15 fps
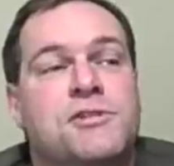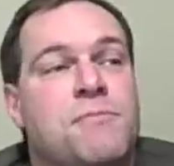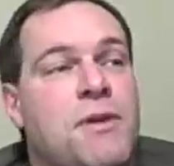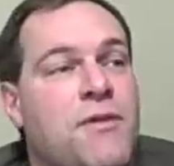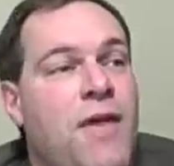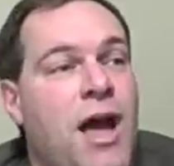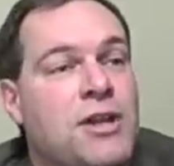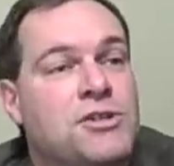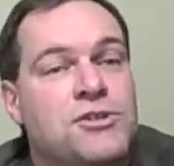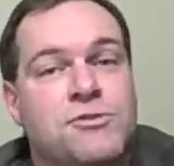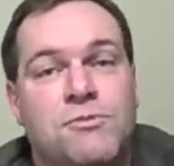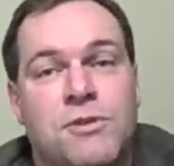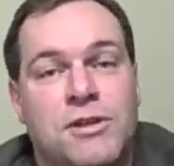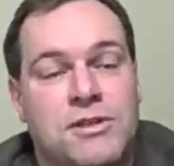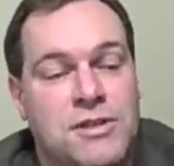Smith, I
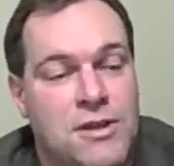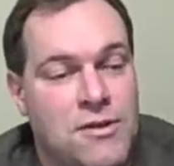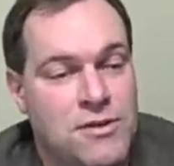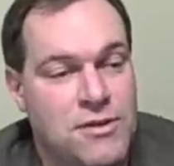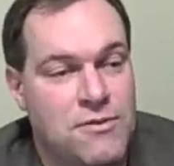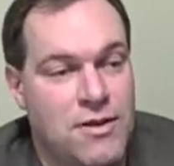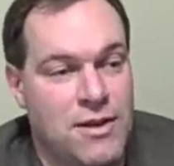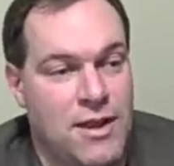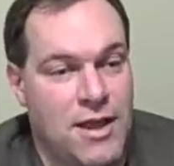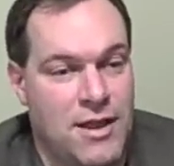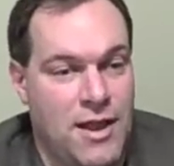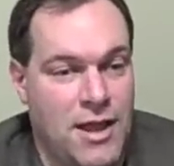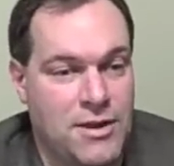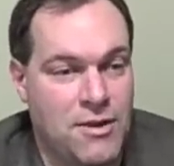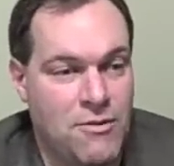just want to tell you, and
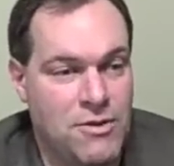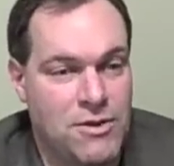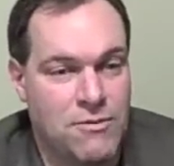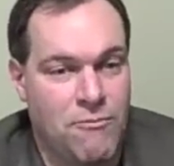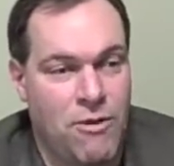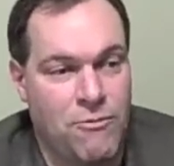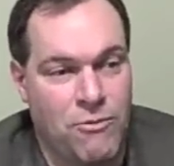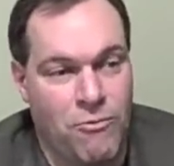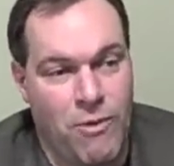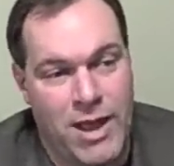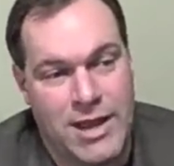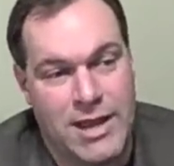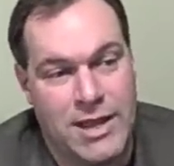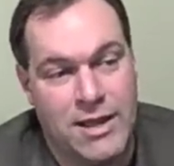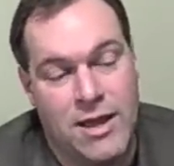I know you, while we're
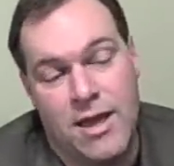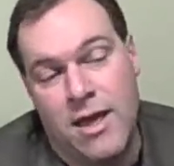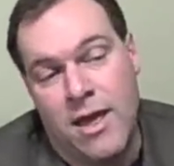waiting,